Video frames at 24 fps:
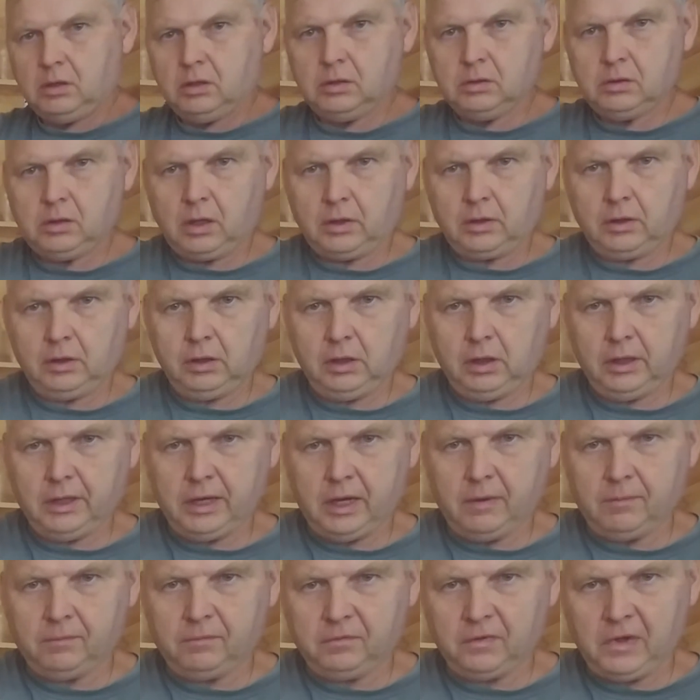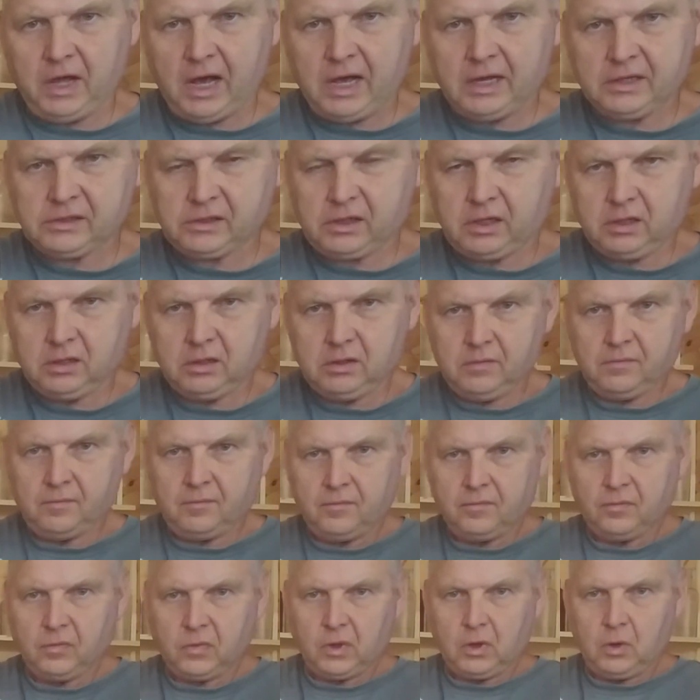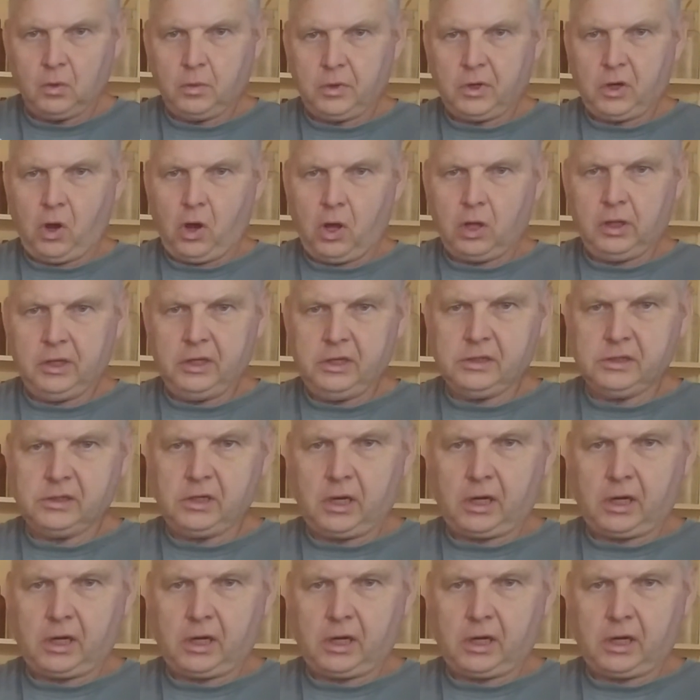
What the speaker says: Another little hip flask. I call these